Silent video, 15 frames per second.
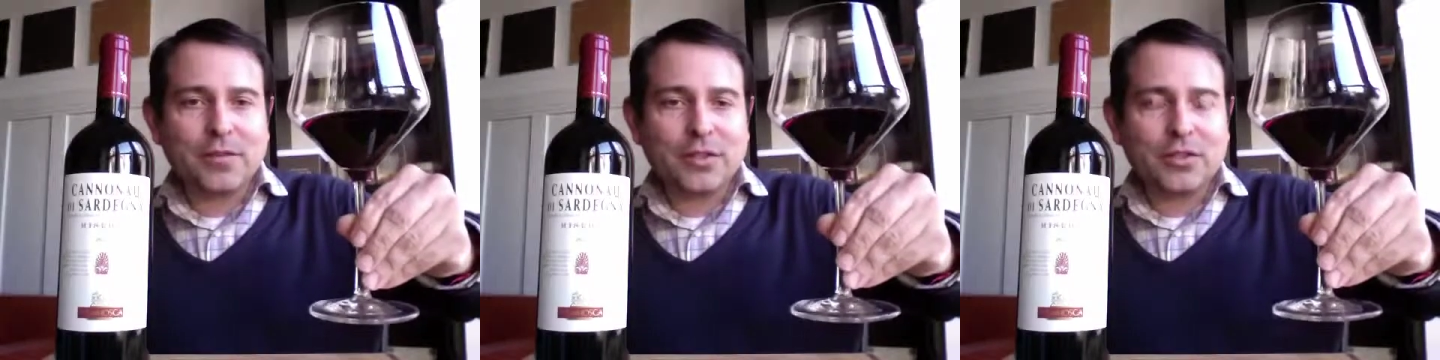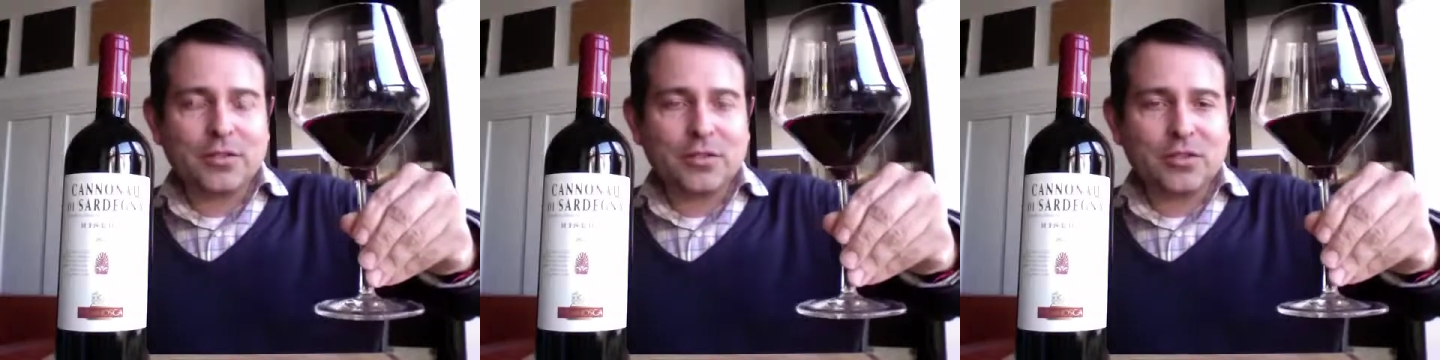
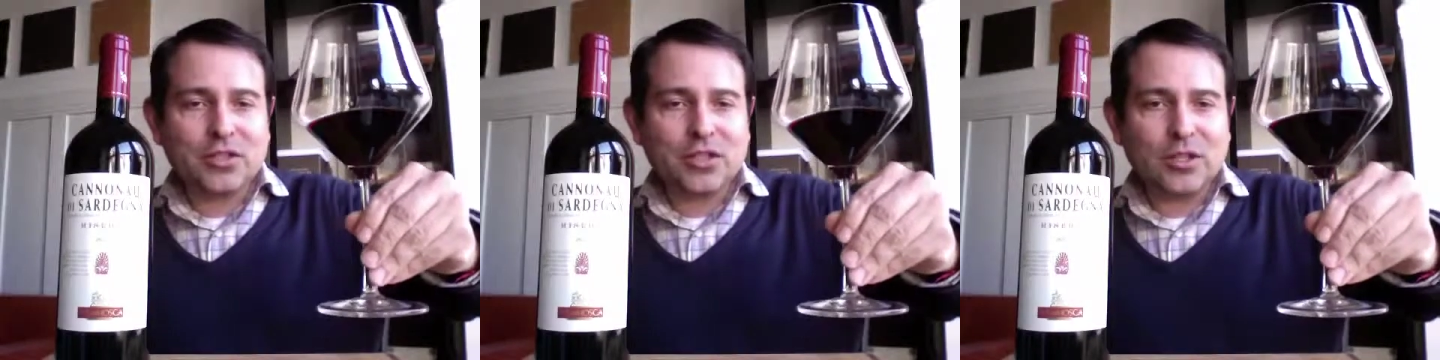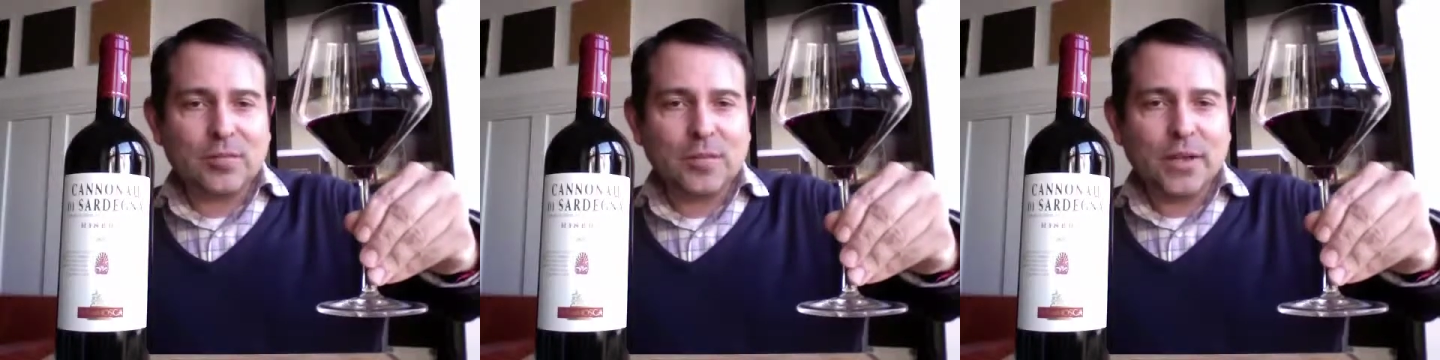videos on
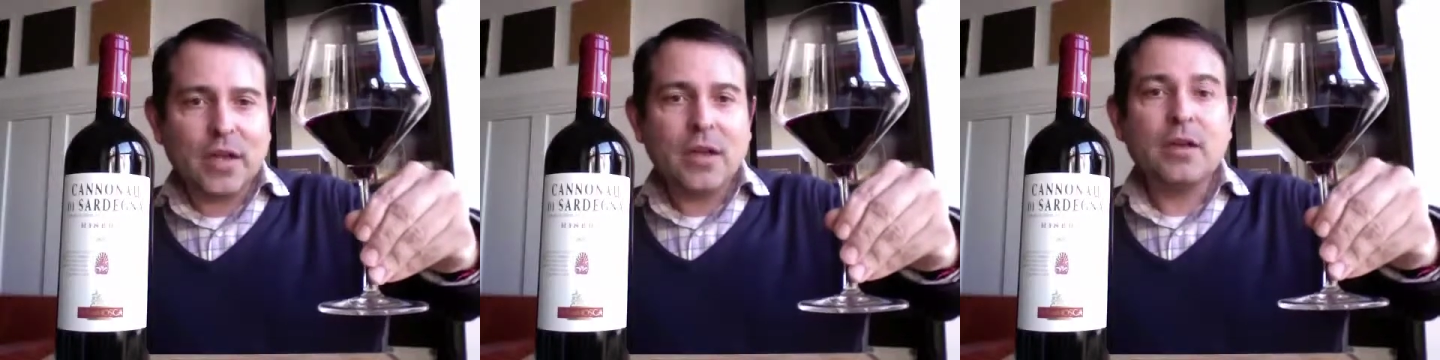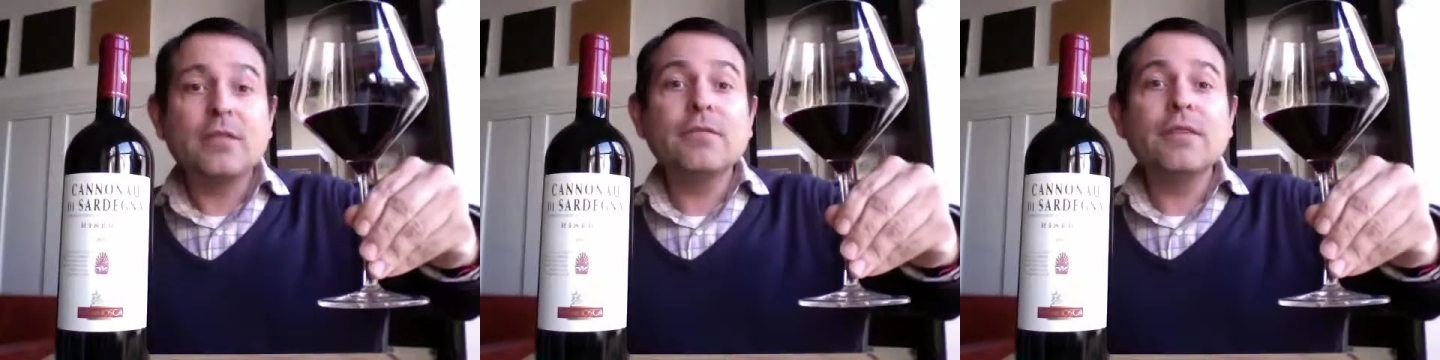YouTube,
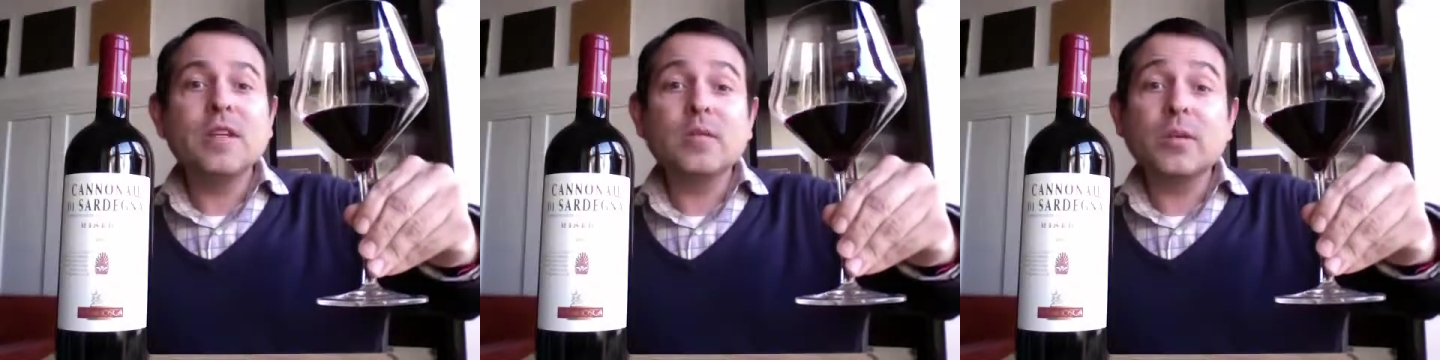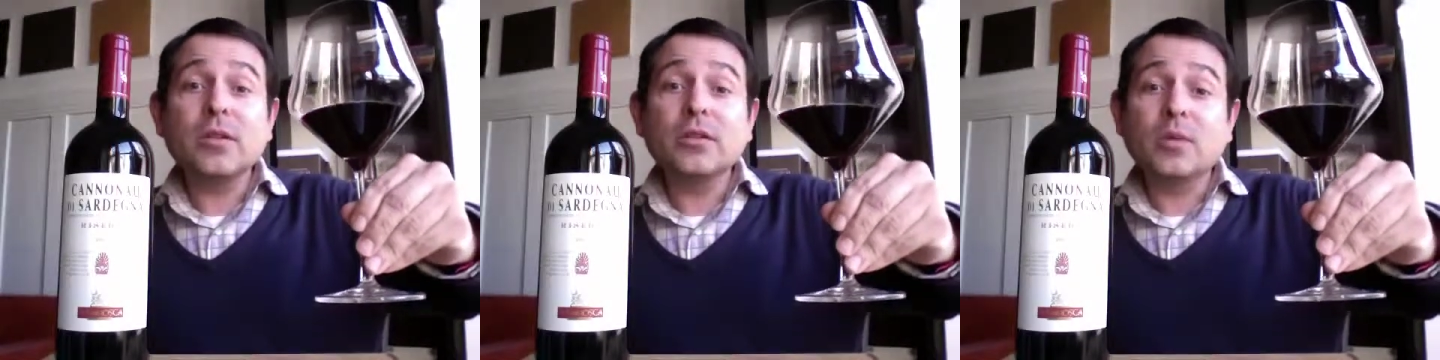
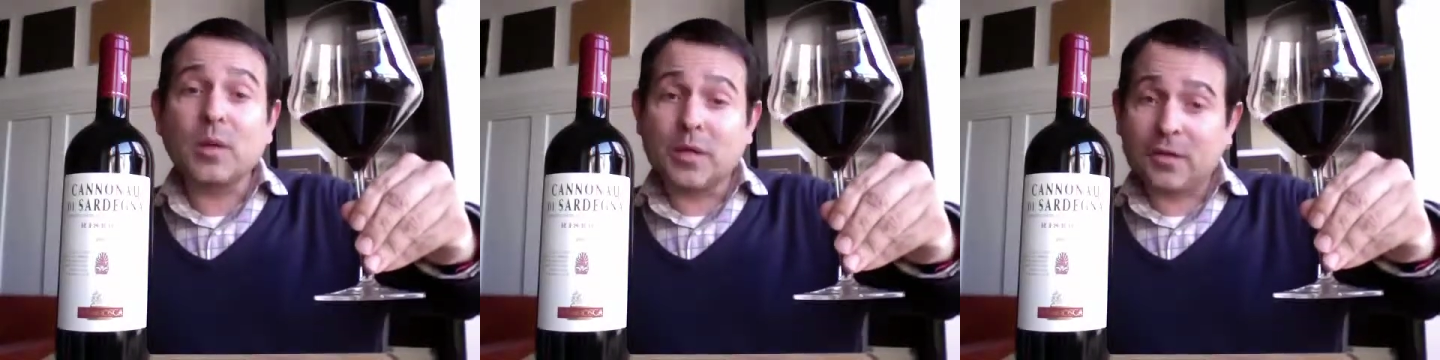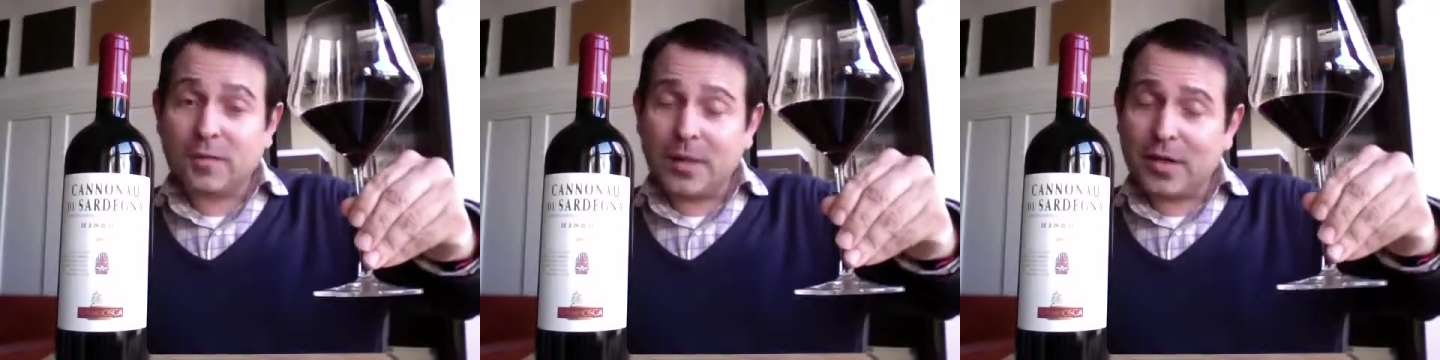Facebook,
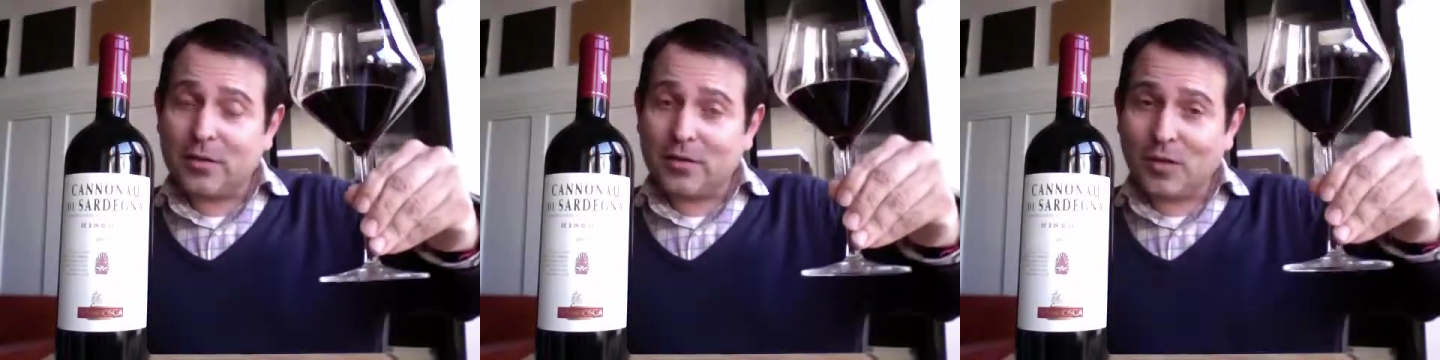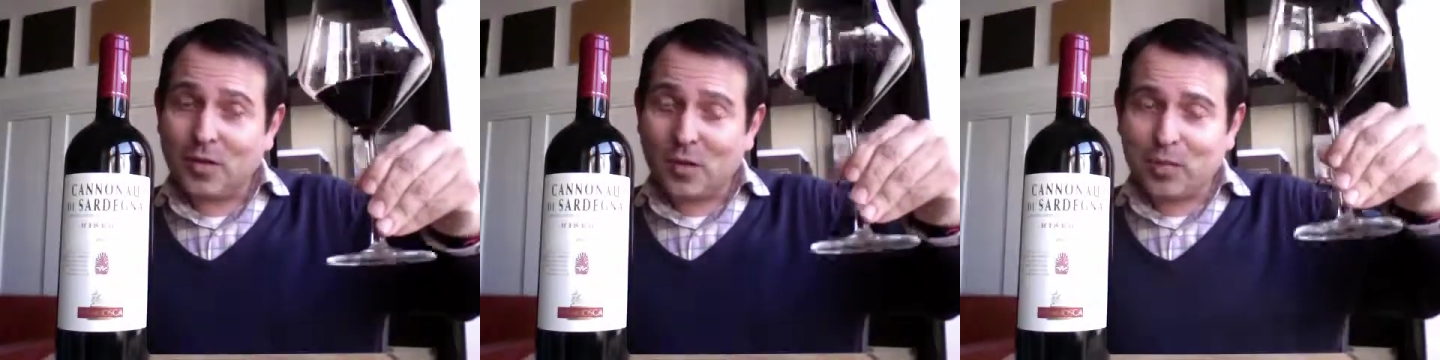Twitter, Vimeo, Google+,